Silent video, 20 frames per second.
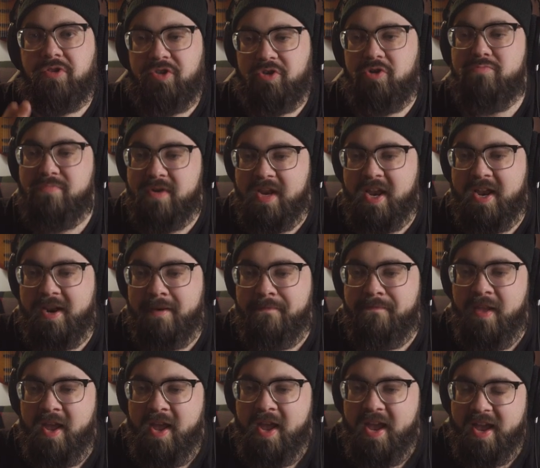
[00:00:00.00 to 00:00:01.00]
zoomed in,
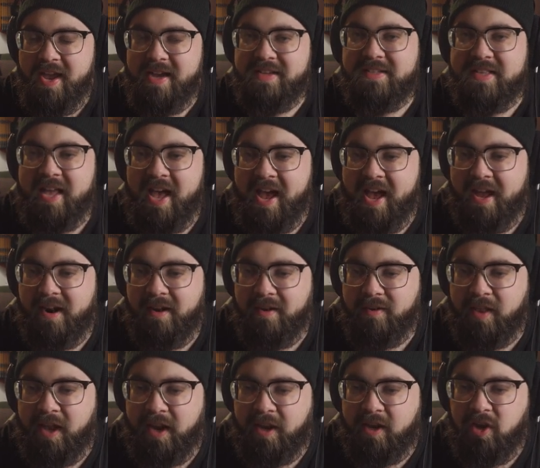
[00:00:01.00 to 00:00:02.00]
is that
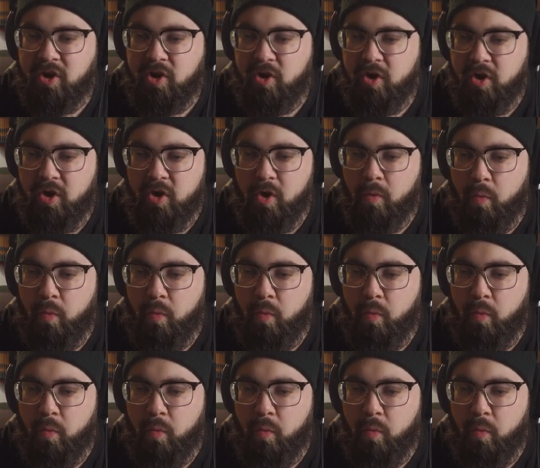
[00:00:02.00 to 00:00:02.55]
like it